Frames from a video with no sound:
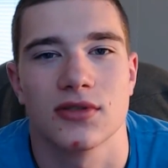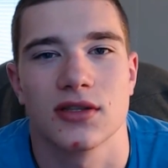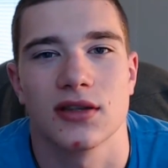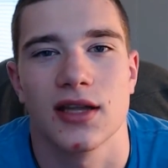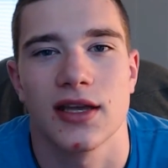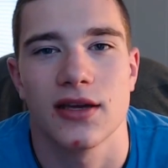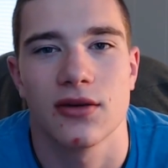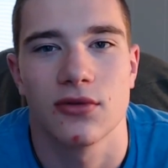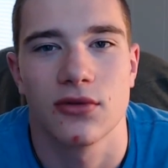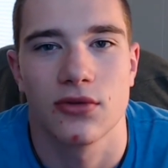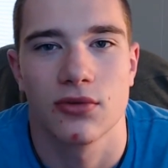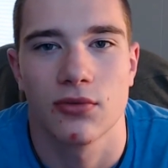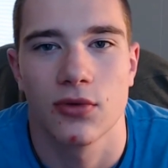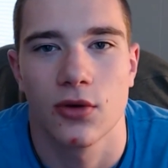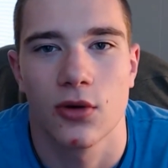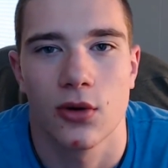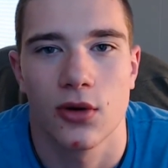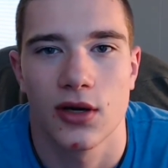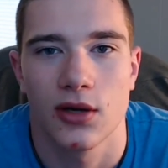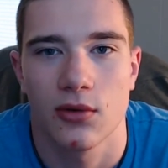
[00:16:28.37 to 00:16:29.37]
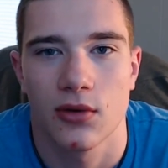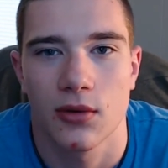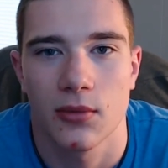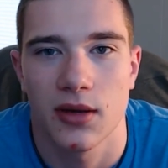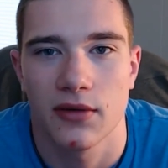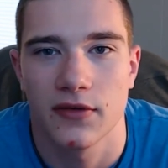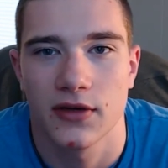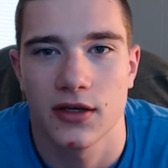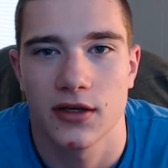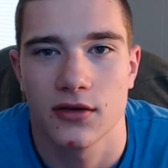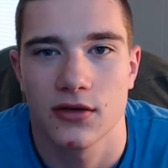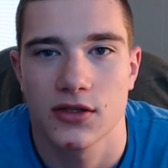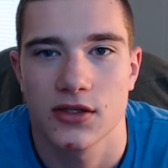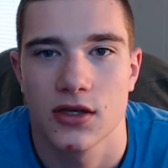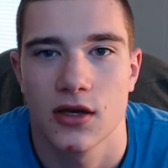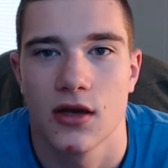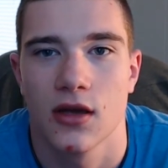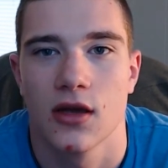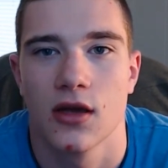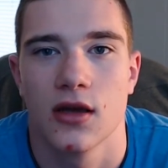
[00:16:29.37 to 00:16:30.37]
late with recording one of my videos.
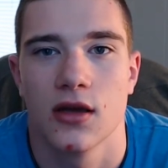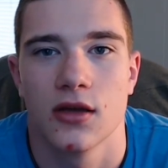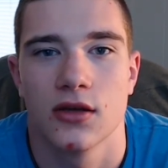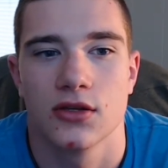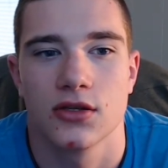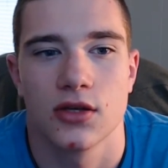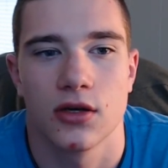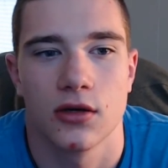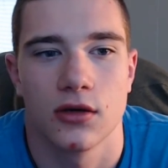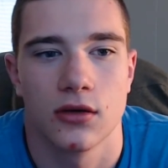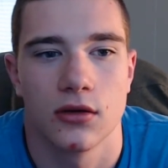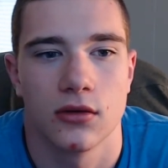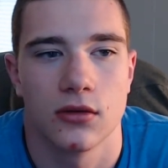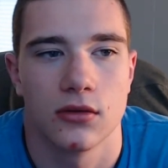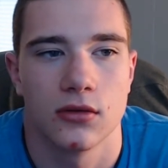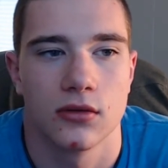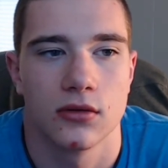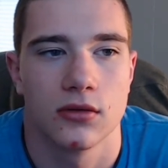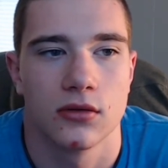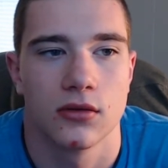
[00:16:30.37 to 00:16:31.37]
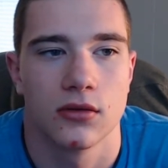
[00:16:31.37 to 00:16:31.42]
So